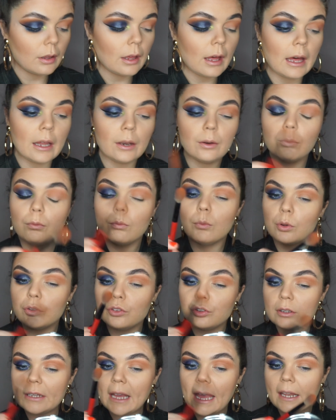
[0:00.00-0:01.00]
And
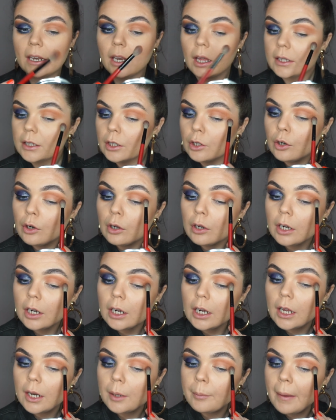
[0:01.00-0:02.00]
once you get like the colour
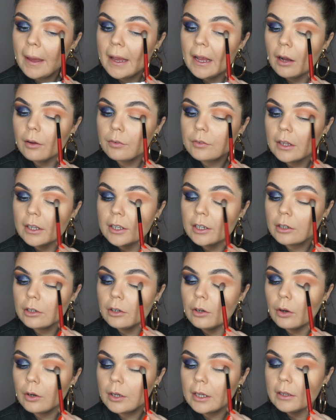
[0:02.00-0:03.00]
kind of payoff that you're
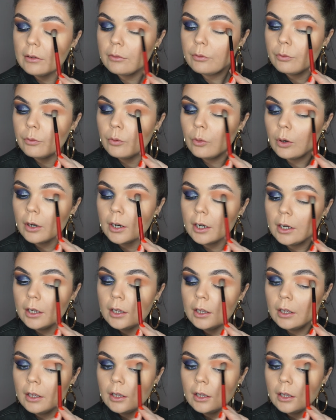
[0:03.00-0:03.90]
looking for,